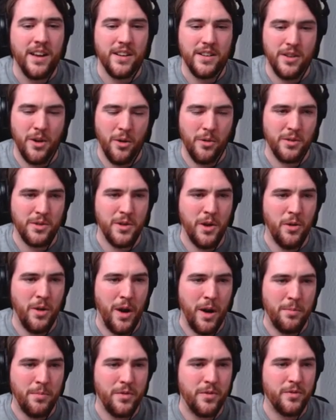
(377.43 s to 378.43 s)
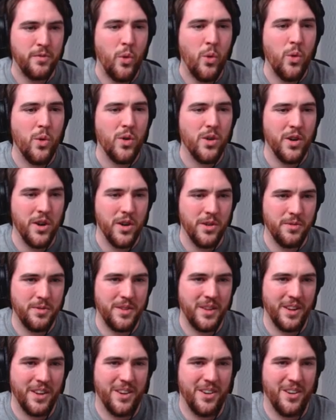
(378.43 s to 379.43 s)
Don't throw up. Four
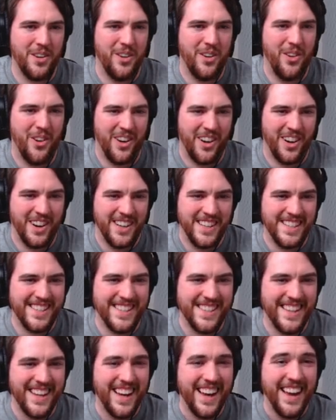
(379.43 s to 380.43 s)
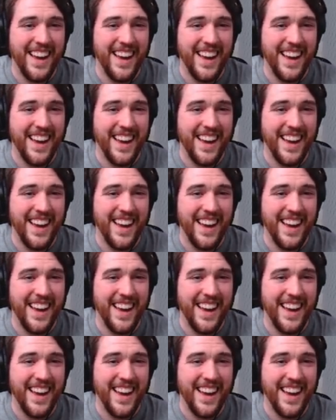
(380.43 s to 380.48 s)
hoofs horse.